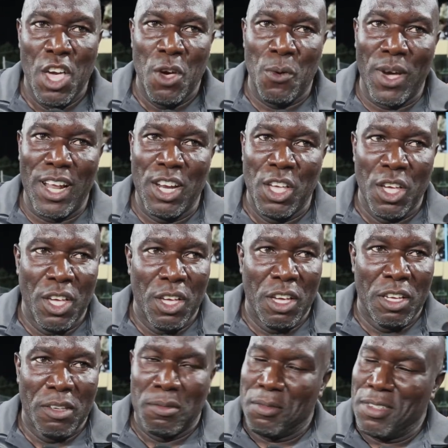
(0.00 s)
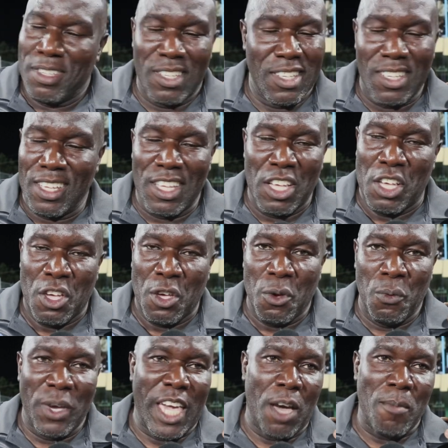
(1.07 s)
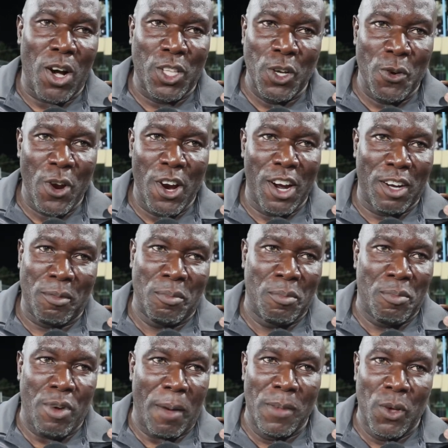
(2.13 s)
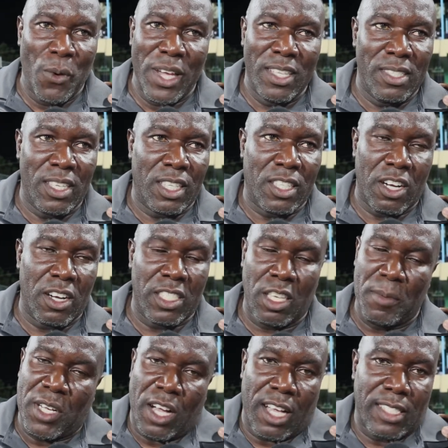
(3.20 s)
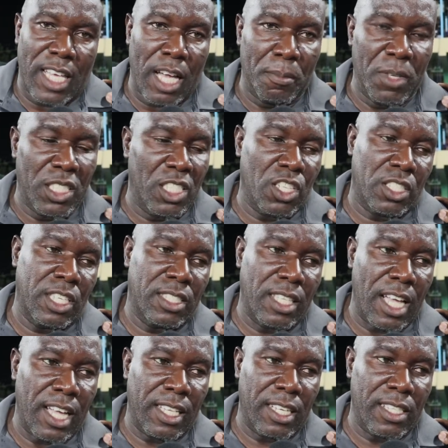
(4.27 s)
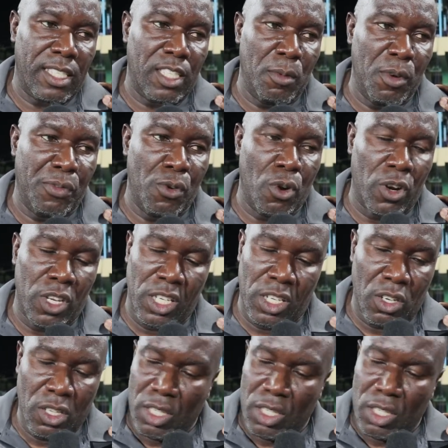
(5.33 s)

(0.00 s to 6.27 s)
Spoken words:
Well, we get back to work probably Wednesday, Thursday, because this is just a start, as I said before, you know.